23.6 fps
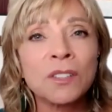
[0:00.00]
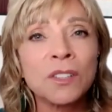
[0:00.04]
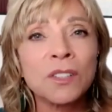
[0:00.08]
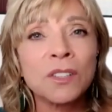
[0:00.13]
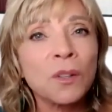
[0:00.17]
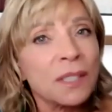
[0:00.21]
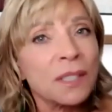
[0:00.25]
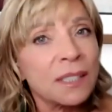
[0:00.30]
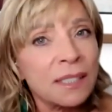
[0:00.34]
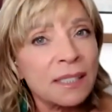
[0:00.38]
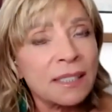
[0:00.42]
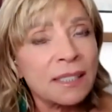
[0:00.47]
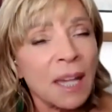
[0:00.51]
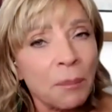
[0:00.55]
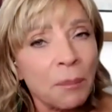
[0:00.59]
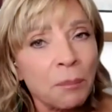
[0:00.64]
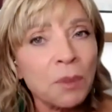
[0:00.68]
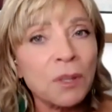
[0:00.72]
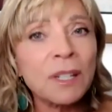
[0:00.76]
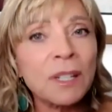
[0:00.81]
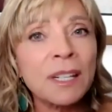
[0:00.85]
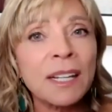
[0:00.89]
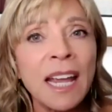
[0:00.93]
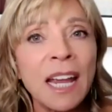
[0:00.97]
So a
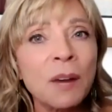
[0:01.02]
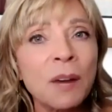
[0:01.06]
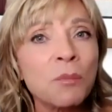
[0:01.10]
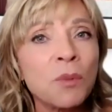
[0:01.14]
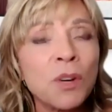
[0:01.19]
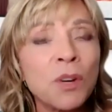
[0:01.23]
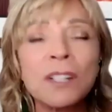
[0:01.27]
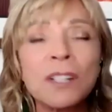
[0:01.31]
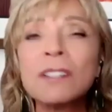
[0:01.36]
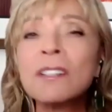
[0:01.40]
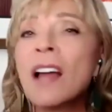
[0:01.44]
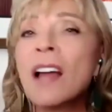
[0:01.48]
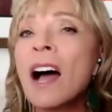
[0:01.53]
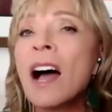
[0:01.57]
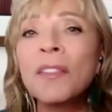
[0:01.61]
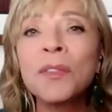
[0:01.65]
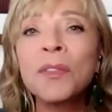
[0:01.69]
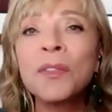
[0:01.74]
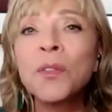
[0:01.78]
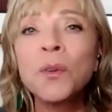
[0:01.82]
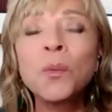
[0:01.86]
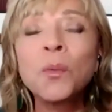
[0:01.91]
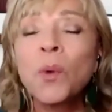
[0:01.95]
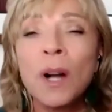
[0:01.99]
separate camera,
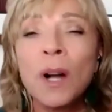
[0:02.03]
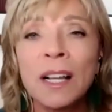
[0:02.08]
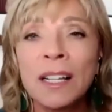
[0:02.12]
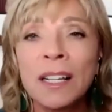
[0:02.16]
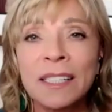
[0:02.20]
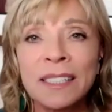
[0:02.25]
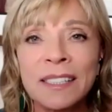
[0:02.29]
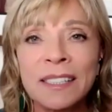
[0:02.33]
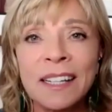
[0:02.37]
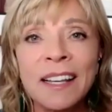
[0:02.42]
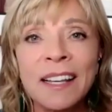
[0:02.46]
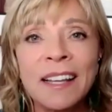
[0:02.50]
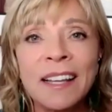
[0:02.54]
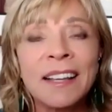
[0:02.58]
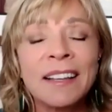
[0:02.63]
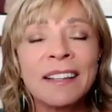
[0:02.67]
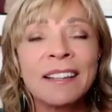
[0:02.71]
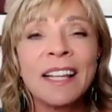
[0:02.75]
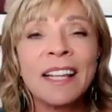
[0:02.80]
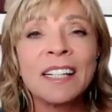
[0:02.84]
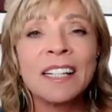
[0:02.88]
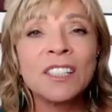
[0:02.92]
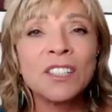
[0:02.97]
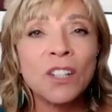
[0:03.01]
not the one
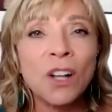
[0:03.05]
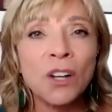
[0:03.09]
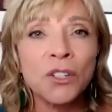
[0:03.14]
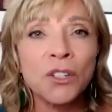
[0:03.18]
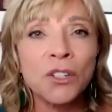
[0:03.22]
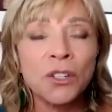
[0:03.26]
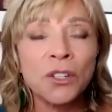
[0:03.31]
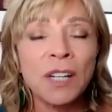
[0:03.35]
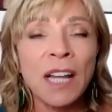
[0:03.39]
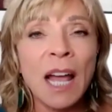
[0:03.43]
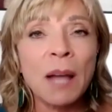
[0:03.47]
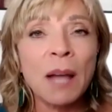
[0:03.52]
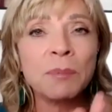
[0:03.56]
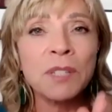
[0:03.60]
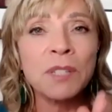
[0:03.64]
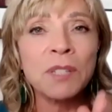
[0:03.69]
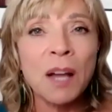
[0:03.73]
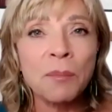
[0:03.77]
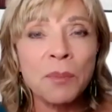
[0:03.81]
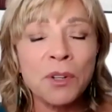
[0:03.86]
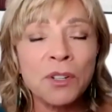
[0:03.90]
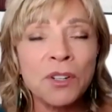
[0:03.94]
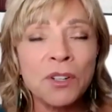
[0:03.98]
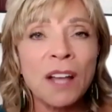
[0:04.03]
that is on your
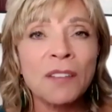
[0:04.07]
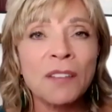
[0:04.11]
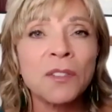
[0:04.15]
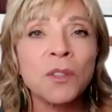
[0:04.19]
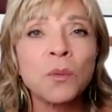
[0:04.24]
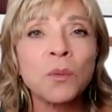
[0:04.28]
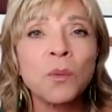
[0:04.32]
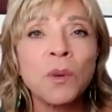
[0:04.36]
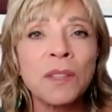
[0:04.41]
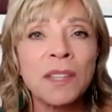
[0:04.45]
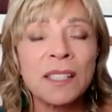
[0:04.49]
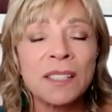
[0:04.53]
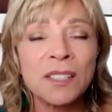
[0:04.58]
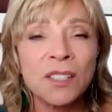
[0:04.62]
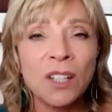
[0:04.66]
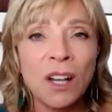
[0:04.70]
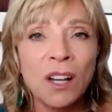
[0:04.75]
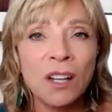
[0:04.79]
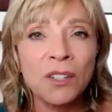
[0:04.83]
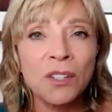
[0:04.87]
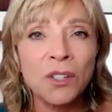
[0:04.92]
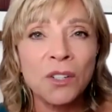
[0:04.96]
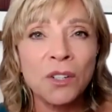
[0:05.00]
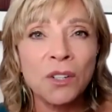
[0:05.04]
laptop or not the one that's
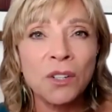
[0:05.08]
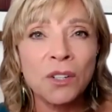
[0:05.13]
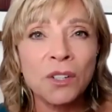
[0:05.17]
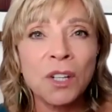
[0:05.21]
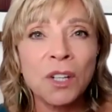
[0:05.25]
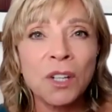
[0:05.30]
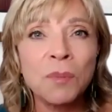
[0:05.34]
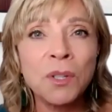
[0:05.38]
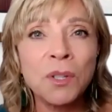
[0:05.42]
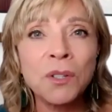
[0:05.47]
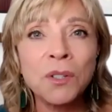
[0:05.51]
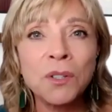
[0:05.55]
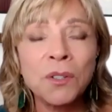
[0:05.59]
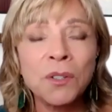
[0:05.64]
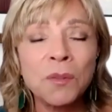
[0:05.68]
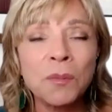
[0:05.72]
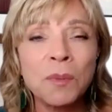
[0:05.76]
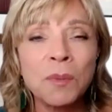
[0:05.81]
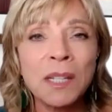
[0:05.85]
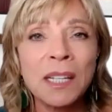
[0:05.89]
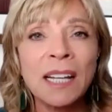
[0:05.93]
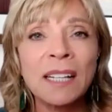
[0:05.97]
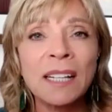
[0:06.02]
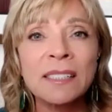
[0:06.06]
on your computer,
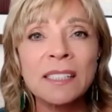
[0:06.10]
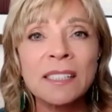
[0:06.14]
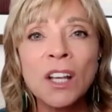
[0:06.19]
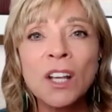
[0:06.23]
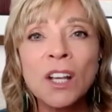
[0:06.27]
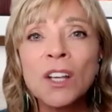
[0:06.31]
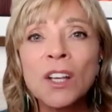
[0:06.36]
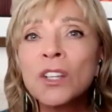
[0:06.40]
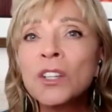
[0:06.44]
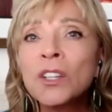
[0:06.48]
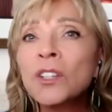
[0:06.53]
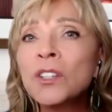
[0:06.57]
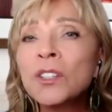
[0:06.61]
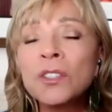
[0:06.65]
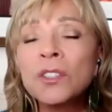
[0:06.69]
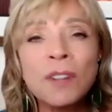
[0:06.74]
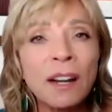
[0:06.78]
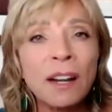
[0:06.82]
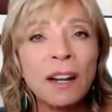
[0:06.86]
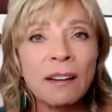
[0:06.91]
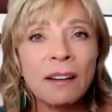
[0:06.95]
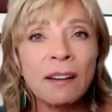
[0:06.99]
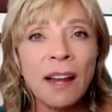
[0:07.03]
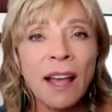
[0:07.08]
because you
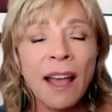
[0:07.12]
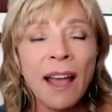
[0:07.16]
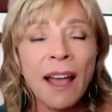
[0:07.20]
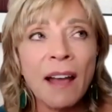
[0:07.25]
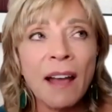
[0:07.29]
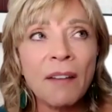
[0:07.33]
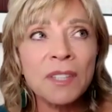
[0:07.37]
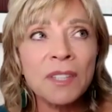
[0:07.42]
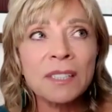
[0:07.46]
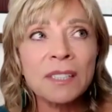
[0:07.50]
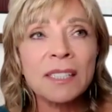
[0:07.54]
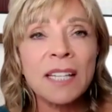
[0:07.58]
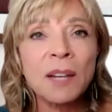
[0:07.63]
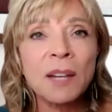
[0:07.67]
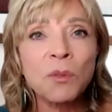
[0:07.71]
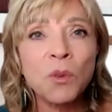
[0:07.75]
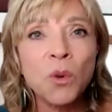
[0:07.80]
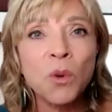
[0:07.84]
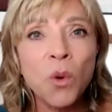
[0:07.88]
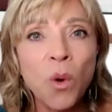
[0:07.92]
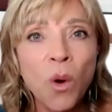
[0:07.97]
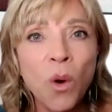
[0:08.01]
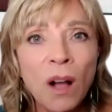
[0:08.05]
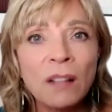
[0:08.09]
don't have the same
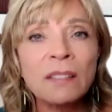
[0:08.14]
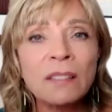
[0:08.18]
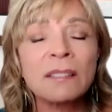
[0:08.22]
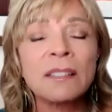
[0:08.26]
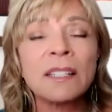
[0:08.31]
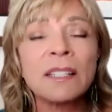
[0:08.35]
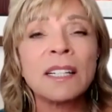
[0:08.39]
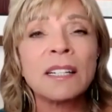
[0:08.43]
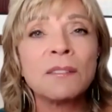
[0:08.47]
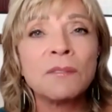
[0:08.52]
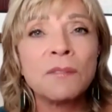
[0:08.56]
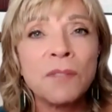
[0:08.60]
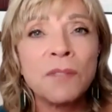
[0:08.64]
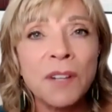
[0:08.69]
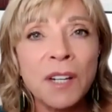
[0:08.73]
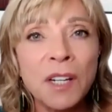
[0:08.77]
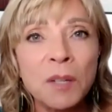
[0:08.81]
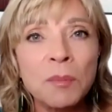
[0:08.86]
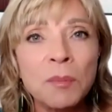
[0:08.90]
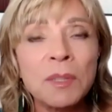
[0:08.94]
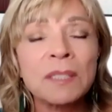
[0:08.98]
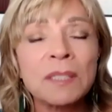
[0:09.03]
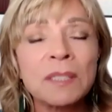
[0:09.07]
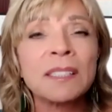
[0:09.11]
quality and
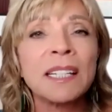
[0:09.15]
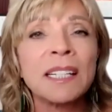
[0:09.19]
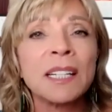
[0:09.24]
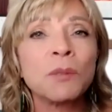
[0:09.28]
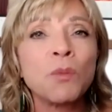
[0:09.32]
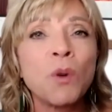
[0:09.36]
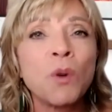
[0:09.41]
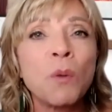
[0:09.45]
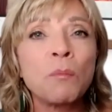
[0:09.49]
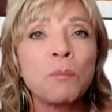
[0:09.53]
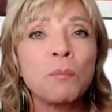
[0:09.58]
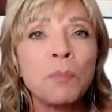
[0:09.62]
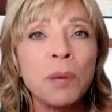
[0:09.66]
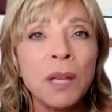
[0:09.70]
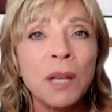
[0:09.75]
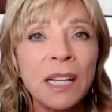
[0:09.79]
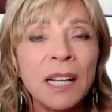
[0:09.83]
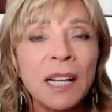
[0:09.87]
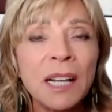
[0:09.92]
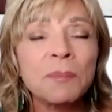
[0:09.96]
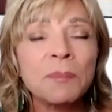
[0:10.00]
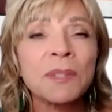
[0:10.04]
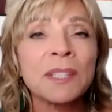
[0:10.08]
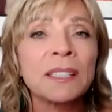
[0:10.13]
variability. It won't
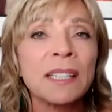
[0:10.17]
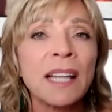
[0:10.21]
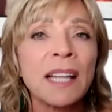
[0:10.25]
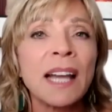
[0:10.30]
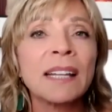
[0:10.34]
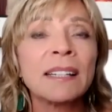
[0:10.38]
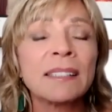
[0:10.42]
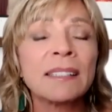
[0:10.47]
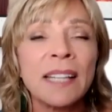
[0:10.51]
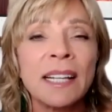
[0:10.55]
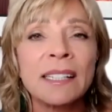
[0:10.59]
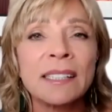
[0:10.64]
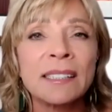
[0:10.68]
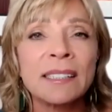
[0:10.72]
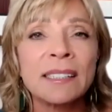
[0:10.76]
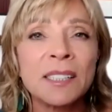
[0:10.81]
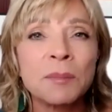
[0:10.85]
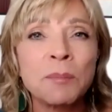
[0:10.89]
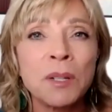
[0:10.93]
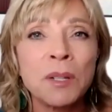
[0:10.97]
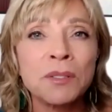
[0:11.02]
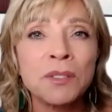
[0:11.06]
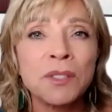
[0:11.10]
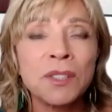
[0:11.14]
pick up the light like it's
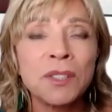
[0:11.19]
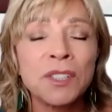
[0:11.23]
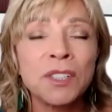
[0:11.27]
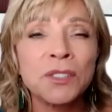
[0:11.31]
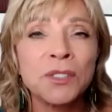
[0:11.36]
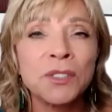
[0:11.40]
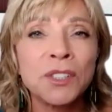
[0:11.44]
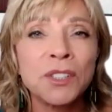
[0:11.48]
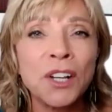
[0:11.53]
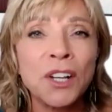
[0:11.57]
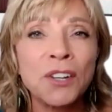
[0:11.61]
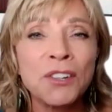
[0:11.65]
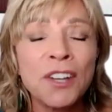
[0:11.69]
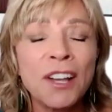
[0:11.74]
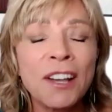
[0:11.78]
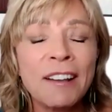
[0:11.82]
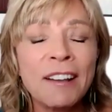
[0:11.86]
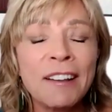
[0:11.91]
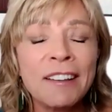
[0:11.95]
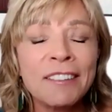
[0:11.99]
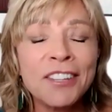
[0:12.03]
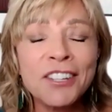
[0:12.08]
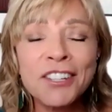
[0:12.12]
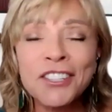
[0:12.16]
supposed to. So
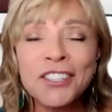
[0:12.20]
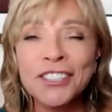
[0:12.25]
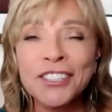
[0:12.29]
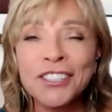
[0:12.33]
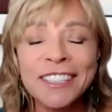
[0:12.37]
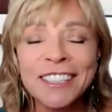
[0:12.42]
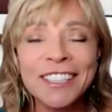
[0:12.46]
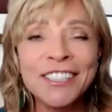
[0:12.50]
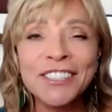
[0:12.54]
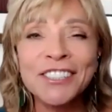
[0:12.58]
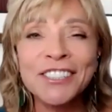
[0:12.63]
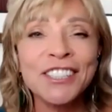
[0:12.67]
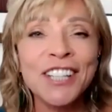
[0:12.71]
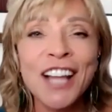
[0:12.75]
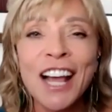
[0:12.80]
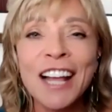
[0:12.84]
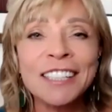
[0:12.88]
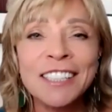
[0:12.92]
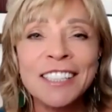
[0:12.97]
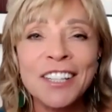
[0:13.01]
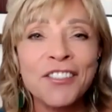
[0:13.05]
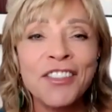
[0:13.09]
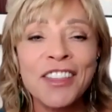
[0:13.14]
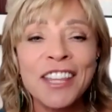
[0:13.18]
right. there's there's
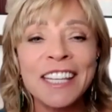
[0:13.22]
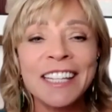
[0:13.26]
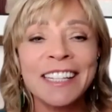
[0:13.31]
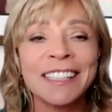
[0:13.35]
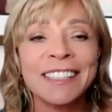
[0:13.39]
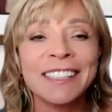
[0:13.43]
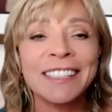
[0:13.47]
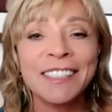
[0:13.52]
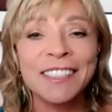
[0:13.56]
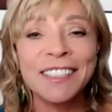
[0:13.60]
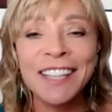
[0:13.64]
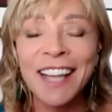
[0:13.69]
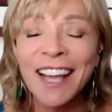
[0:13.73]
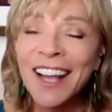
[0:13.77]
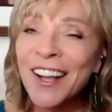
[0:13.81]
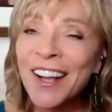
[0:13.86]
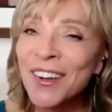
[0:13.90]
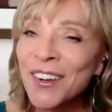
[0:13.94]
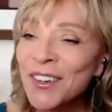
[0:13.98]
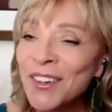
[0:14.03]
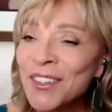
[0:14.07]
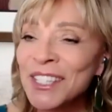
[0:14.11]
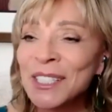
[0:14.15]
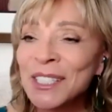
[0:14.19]
lots of things.
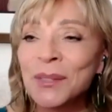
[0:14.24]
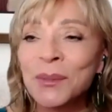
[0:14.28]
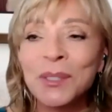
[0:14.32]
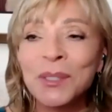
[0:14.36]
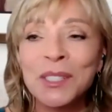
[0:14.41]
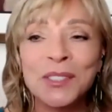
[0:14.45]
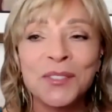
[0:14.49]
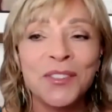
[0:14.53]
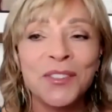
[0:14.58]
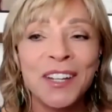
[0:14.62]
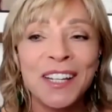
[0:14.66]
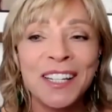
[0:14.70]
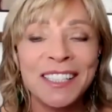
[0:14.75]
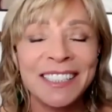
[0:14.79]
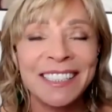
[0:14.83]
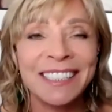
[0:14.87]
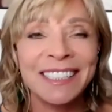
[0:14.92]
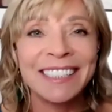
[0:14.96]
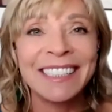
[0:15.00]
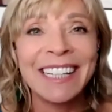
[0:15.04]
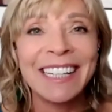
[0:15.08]
Yeah, oh, yeah. Oh, this was fun.